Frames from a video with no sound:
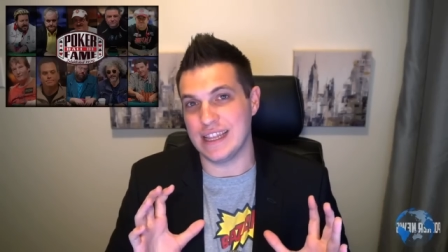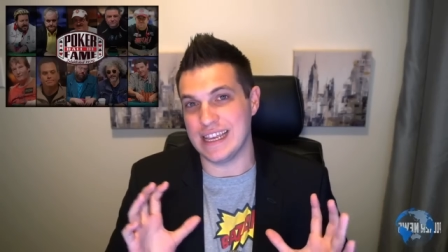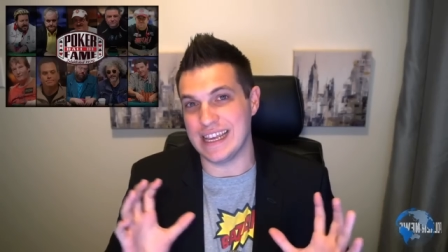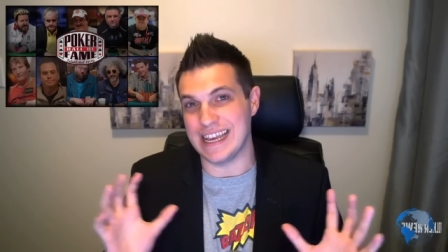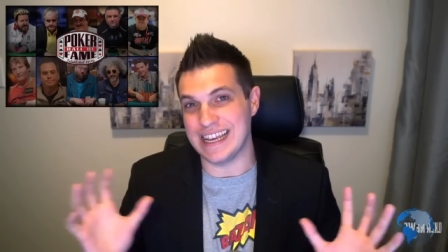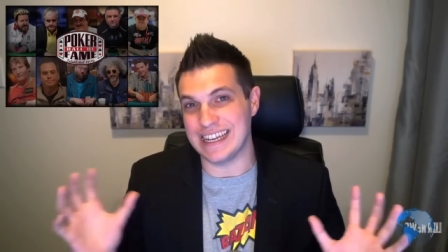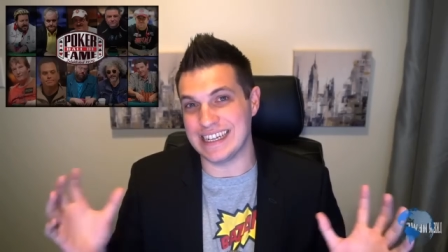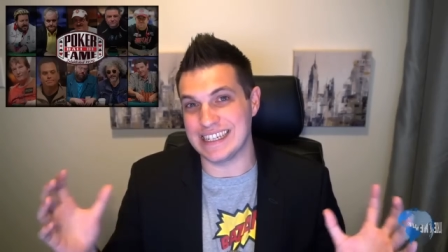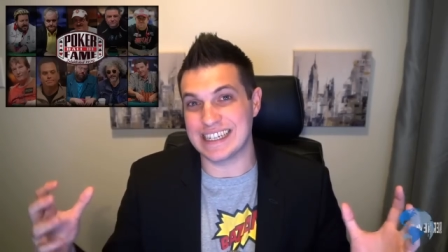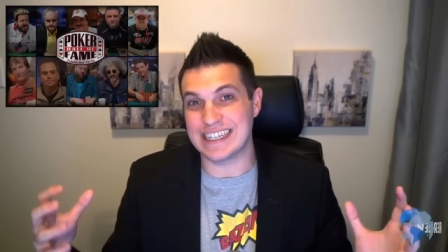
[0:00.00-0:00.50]

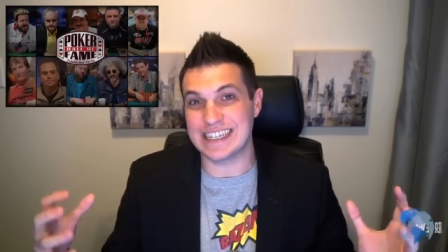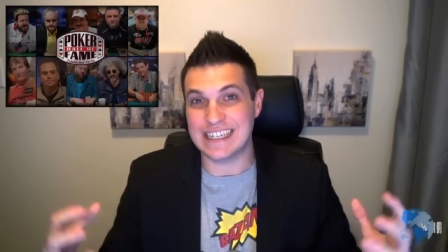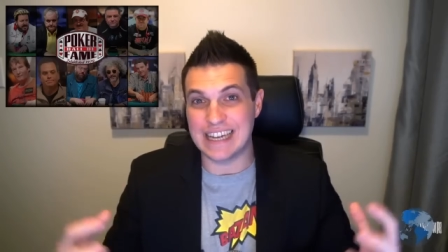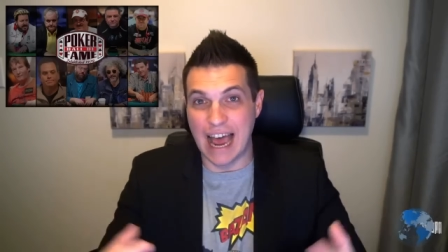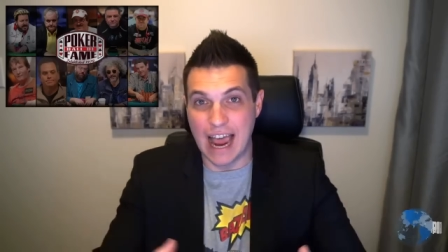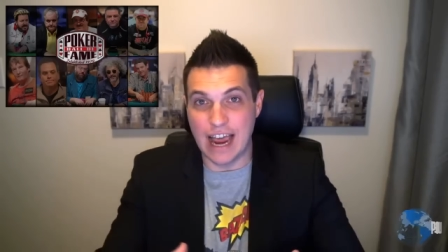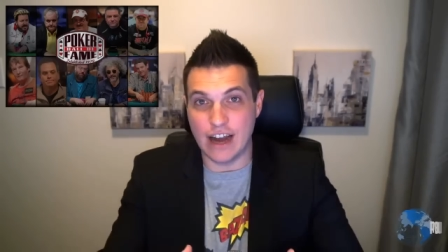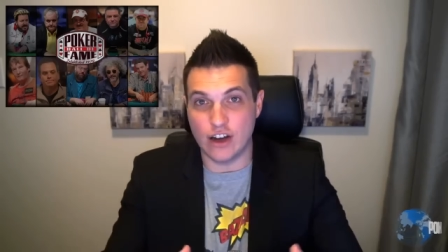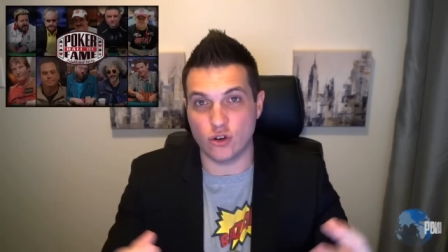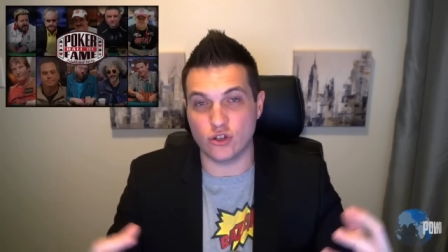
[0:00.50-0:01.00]
the
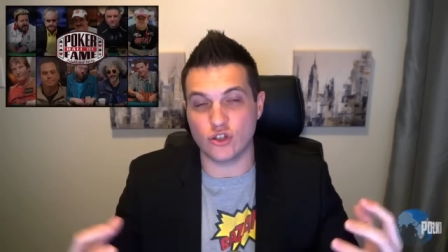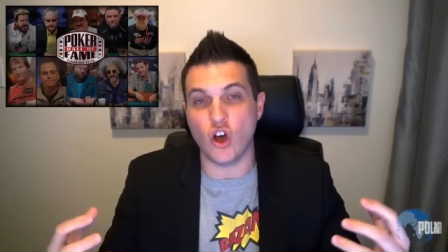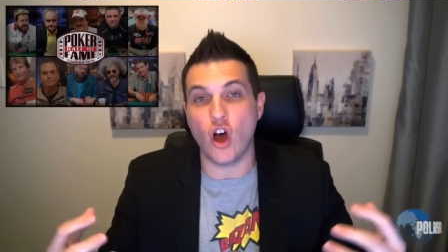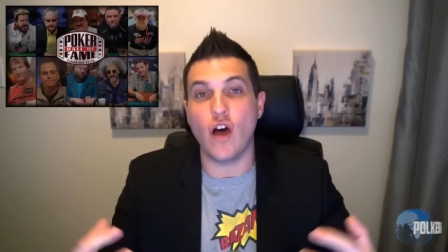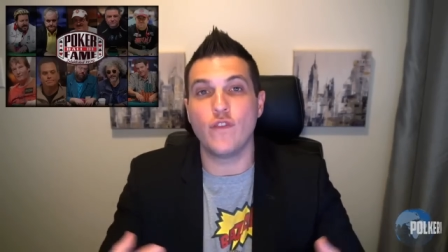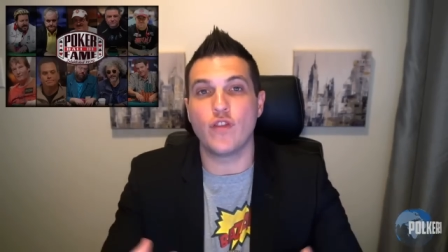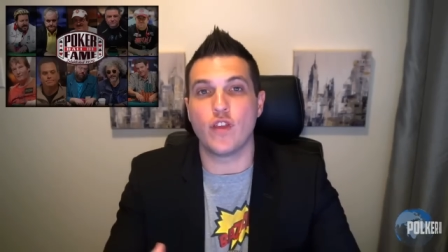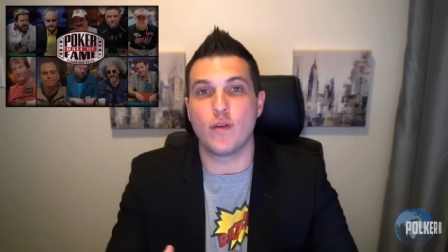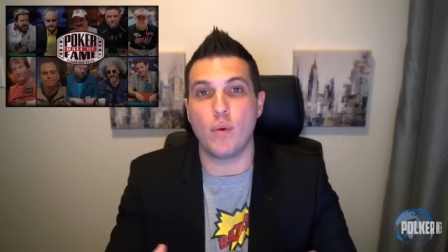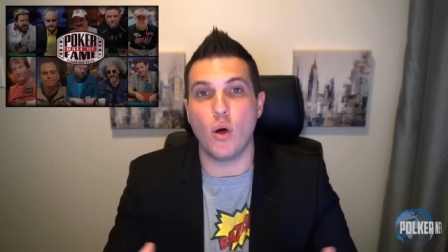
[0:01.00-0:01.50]
insiders
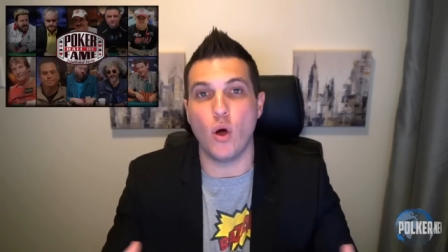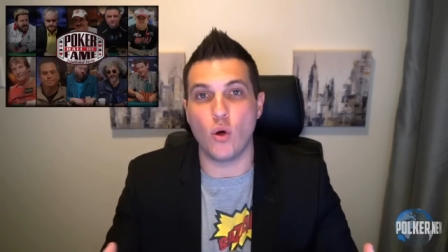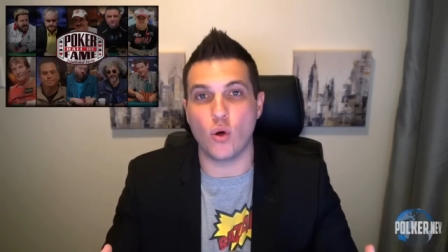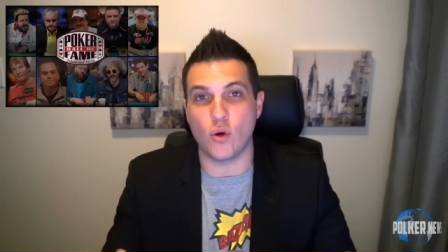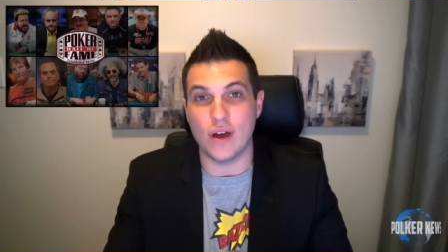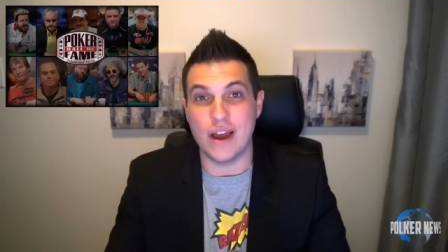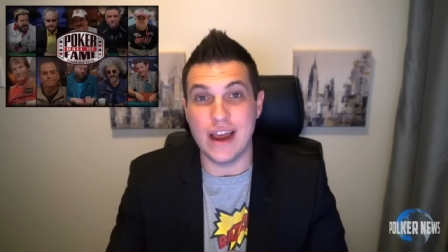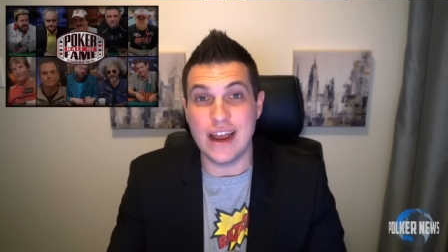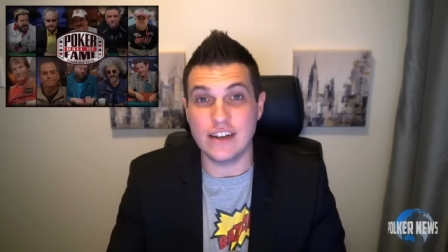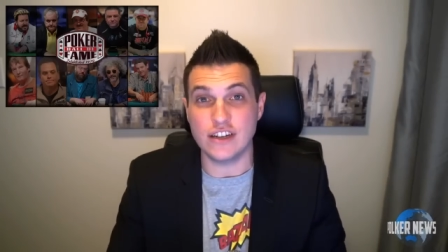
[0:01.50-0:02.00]
of the
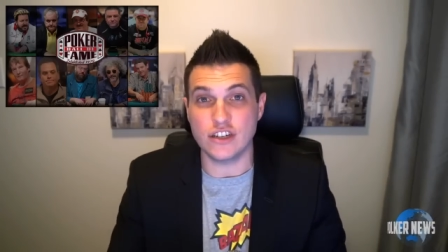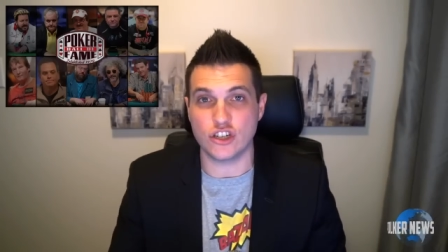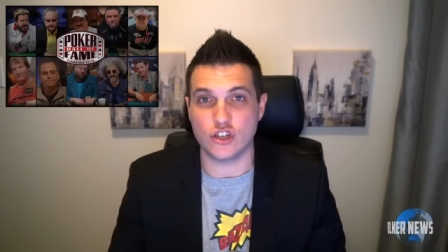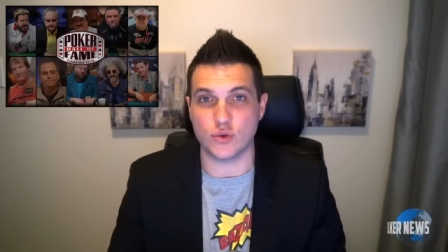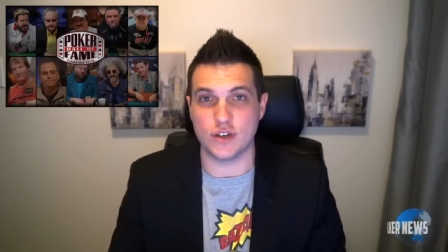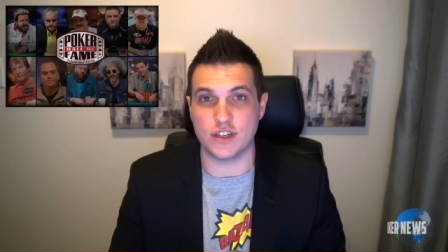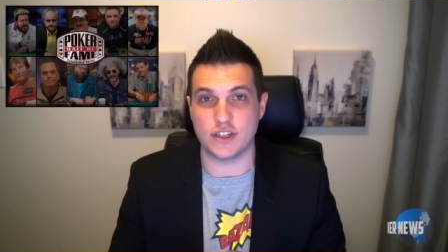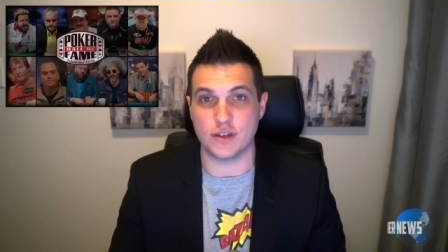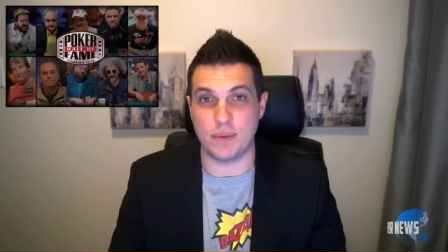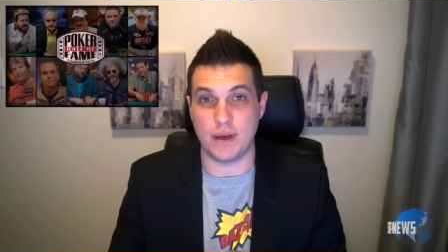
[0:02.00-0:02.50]
poker
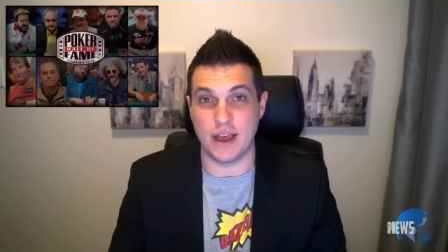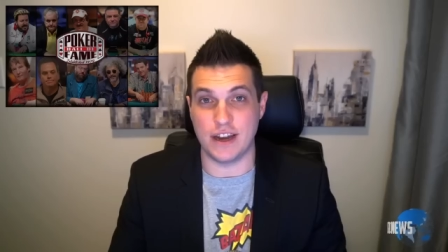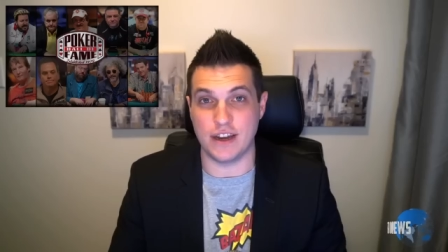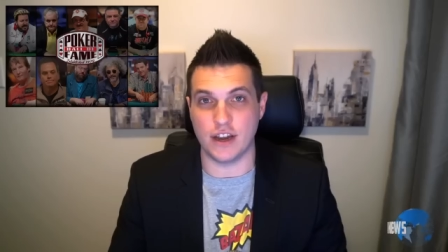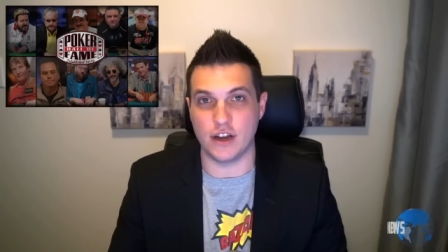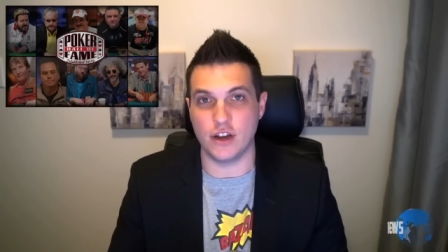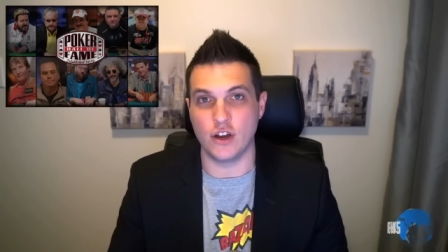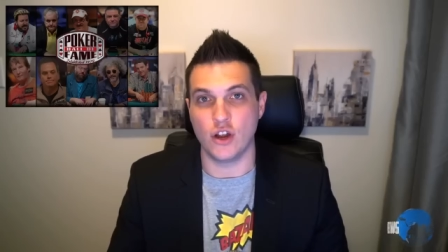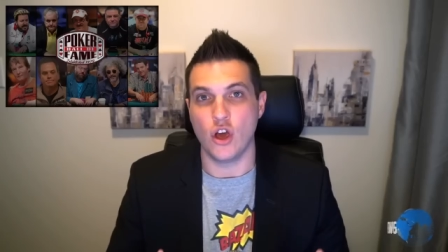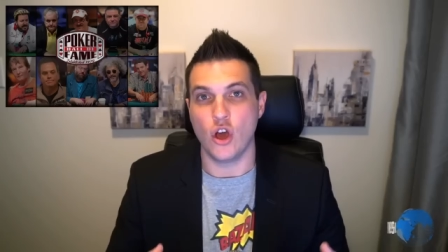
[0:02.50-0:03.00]
industry's
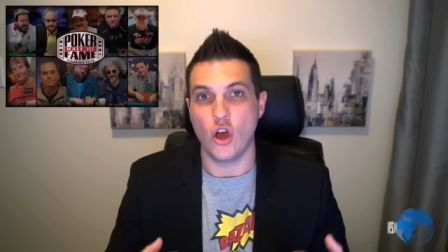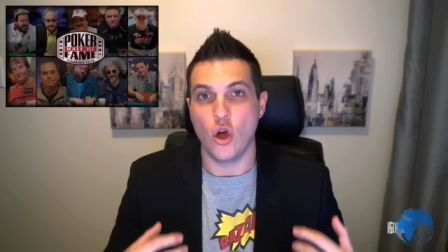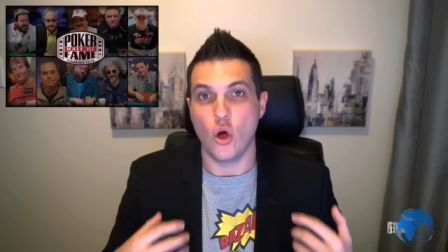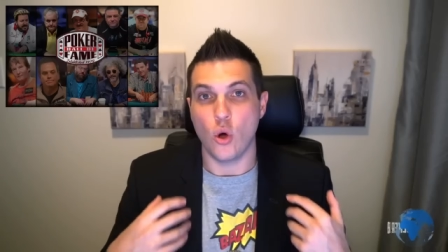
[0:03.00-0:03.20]
opinion